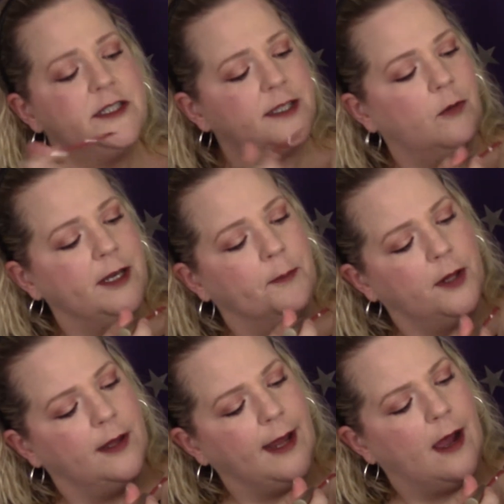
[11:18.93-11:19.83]
So when you
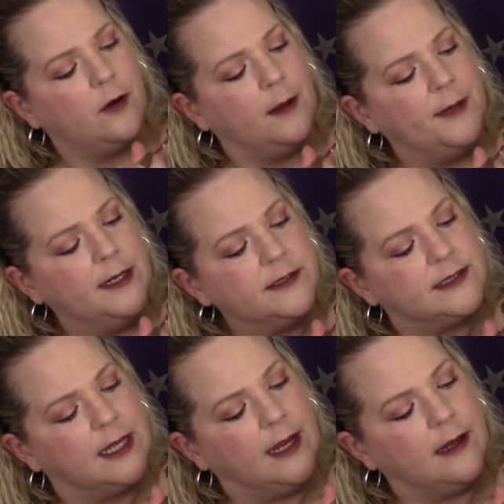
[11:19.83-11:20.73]
pull it out, I mean,
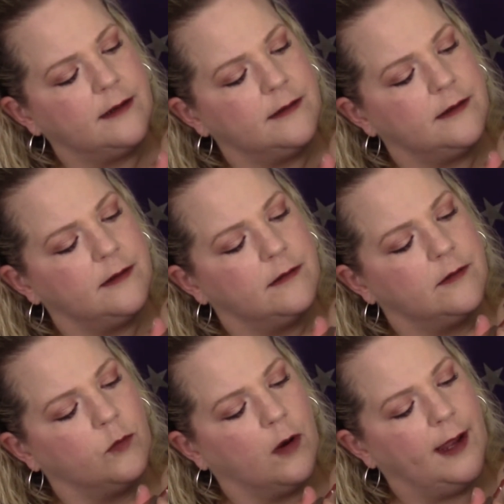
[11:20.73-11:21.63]
it's like
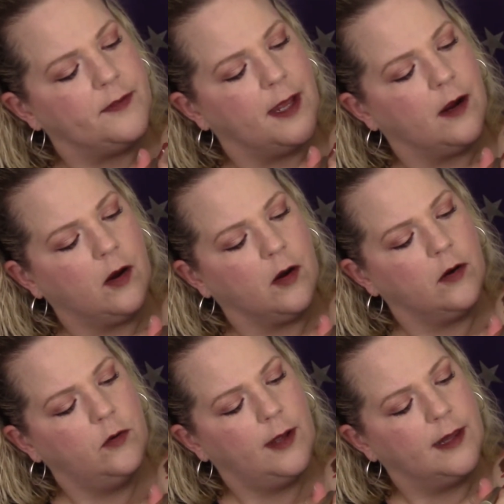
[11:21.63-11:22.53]
right
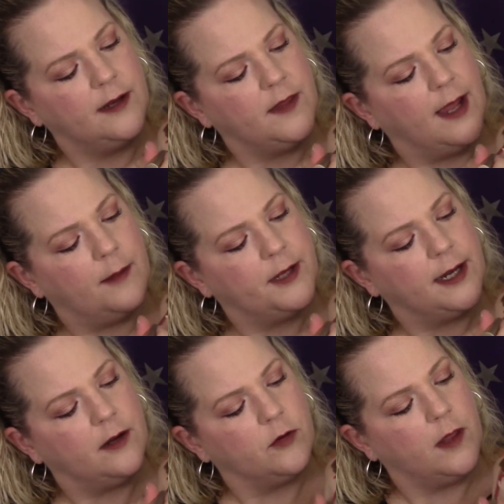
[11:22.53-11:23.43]
there. Oh, I like the
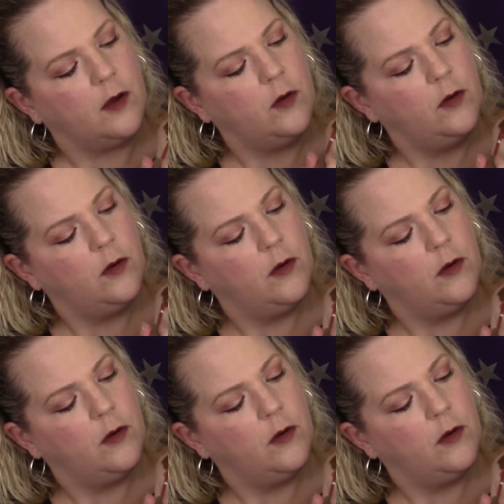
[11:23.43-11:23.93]
applicator, though.